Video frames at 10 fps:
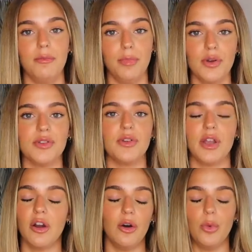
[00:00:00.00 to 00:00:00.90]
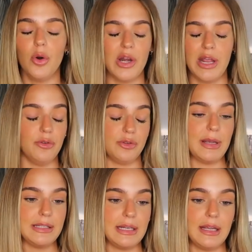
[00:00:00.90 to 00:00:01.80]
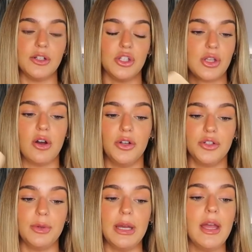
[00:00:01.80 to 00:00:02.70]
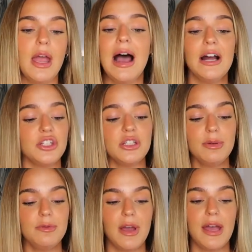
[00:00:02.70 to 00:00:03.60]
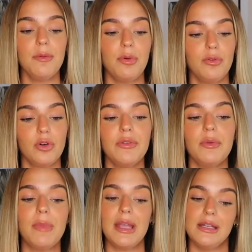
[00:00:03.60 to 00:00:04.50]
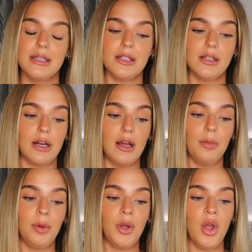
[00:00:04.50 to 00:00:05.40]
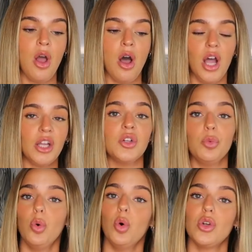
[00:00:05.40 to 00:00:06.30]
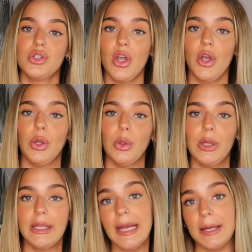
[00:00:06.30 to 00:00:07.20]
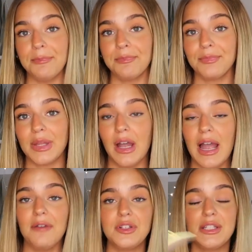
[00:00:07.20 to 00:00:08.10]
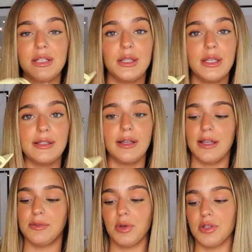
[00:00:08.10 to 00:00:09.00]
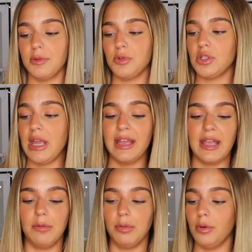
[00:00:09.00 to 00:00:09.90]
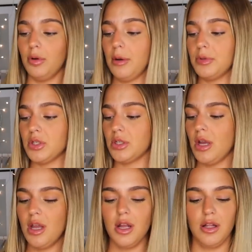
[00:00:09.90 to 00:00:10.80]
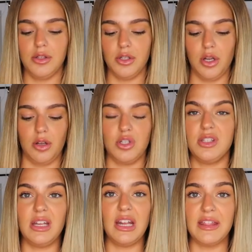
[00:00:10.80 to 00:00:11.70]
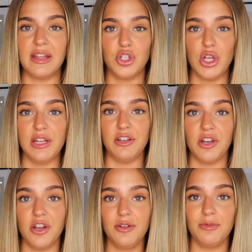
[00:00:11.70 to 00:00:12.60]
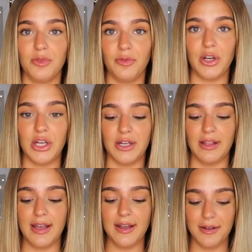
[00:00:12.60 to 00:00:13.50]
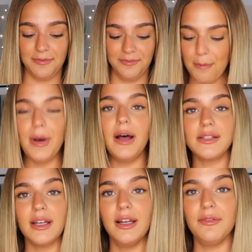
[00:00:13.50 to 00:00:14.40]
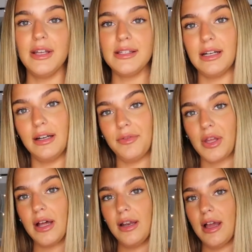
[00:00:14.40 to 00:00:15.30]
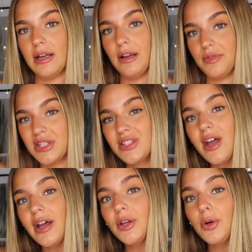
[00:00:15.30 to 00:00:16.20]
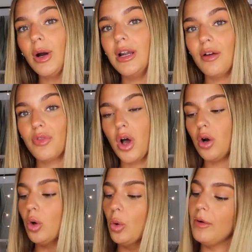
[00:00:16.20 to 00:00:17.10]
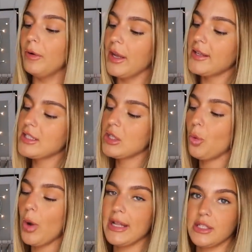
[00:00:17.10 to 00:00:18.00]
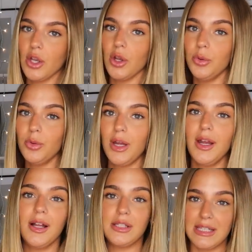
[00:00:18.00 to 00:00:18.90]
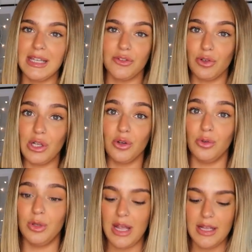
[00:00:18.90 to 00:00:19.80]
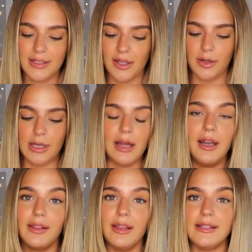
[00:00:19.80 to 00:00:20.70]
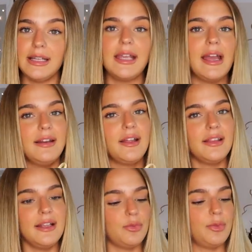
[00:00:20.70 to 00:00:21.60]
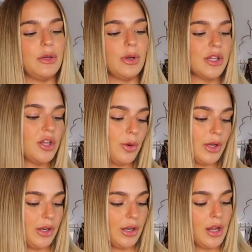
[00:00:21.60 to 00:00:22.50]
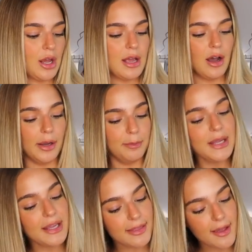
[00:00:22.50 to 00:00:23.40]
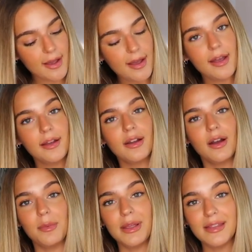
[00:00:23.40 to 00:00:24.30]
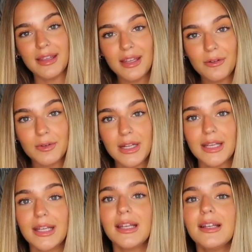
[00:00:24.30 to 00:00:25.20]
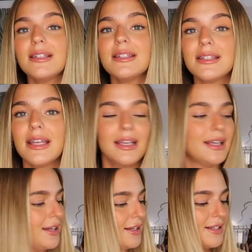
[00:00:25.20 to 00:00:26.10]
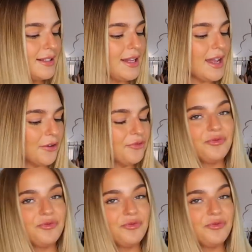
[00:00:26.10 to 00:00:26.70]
because I can't walk in heels, basically. I just can't do it. Actually, to be fair, before I even made it to the club, I couldn't walk. So yeah, I have to stick to things like this because I'm just incapable. I'm just, I don't know, I just didn't get that gene, you know? Not very good at that. But I love these, and I love the colour, and I love the style. I love the whole like square toe. just think it's really cool. So yeah, I like these. And again, I think these would be quite cute in Ibiza, Ibiza evenings. Yeah.